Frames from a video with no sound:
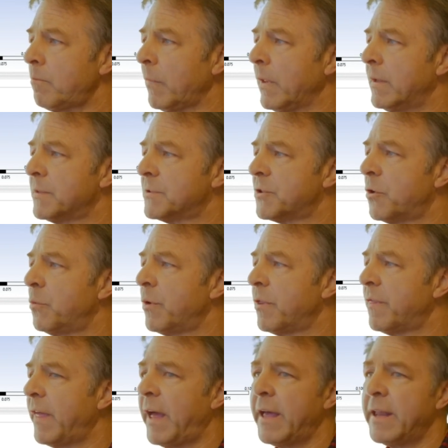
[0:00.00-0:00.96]
So with
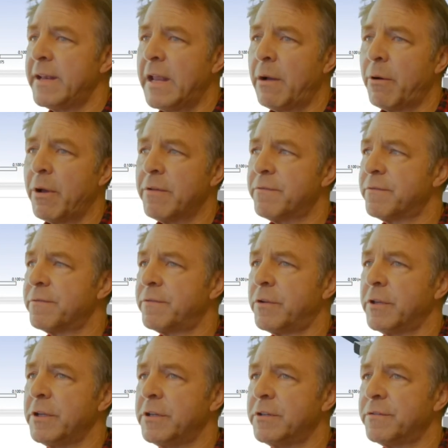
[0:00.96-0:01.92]
that, now I've
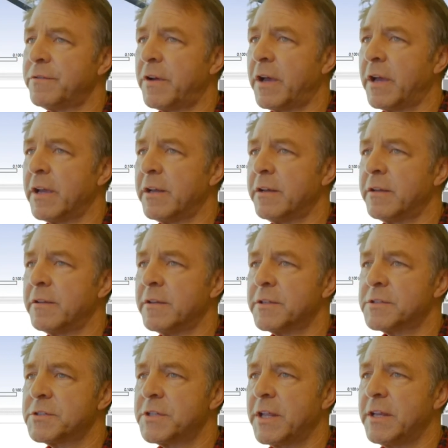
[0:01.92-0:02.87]
fully defined the
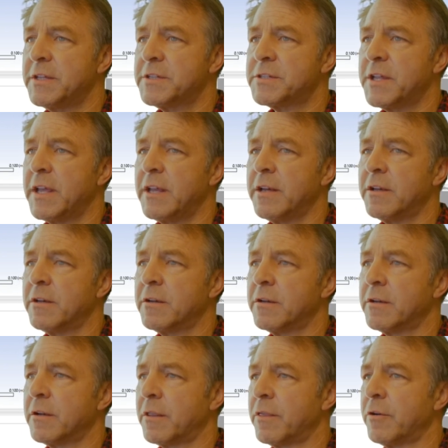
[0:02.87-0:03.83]
steady state
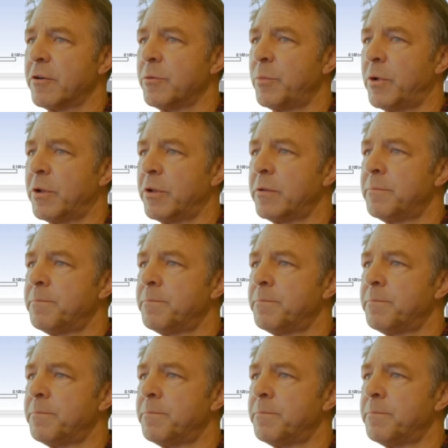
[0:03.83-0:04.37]
thermal,